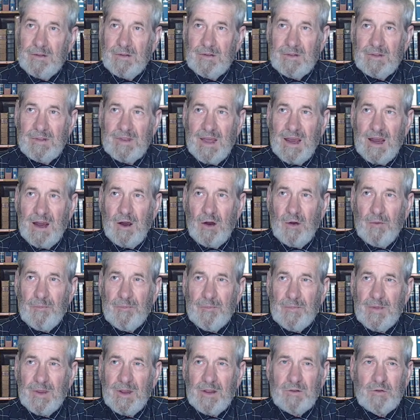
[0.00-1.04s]
Now,
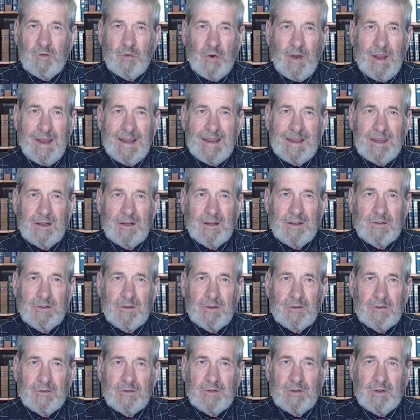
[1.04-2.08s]
a dragon in
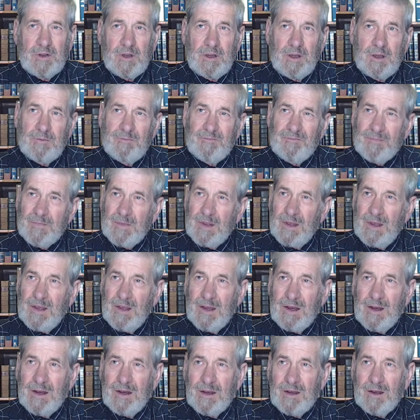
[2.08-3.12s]
the sea,
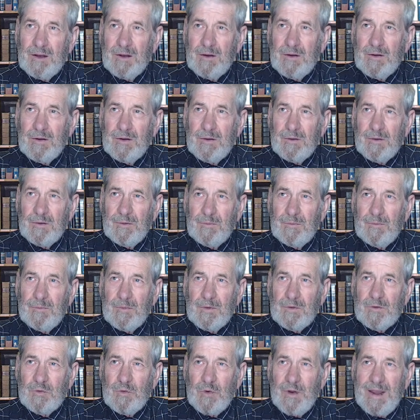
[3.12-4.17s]
a
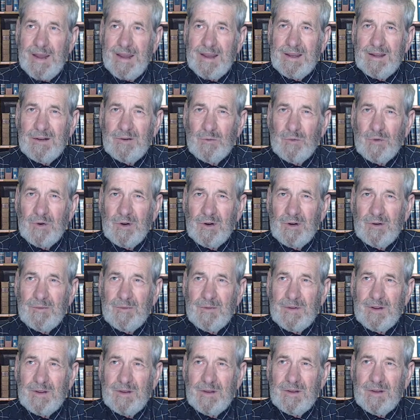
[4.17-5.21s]
dragon where
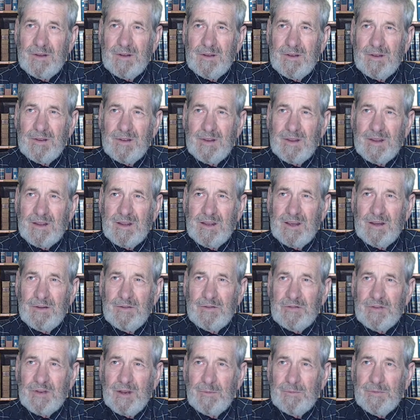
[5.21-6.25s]
it
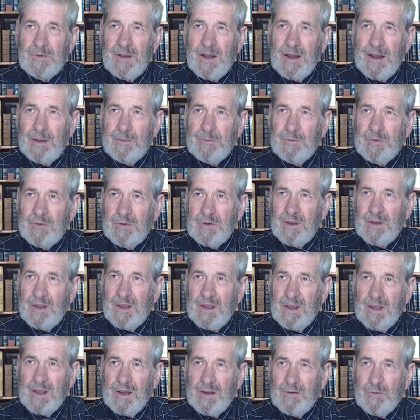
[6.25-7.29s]
gives sometimes,
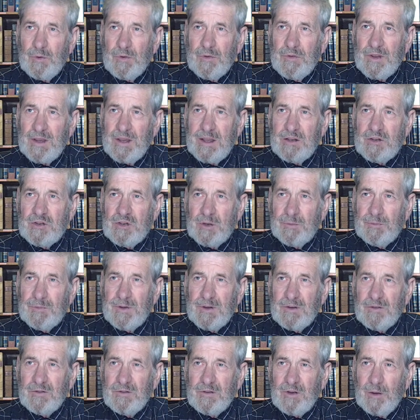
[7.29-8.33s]
with Egypt,
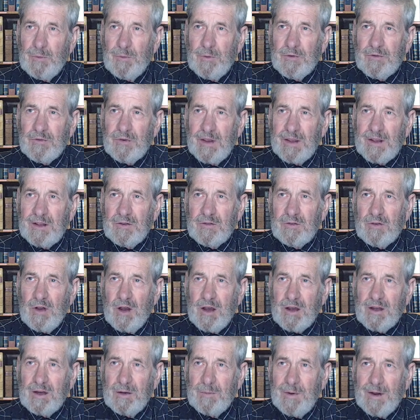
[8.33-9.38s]
it's almost like it's
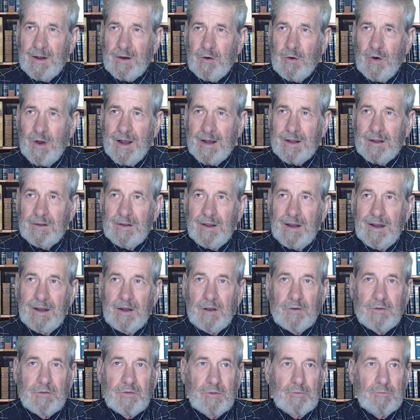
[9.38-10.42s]
talking about
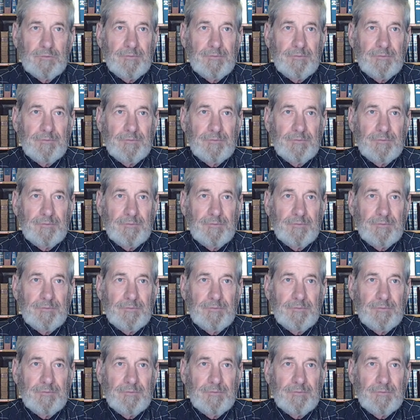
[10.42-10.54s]
crocodiles.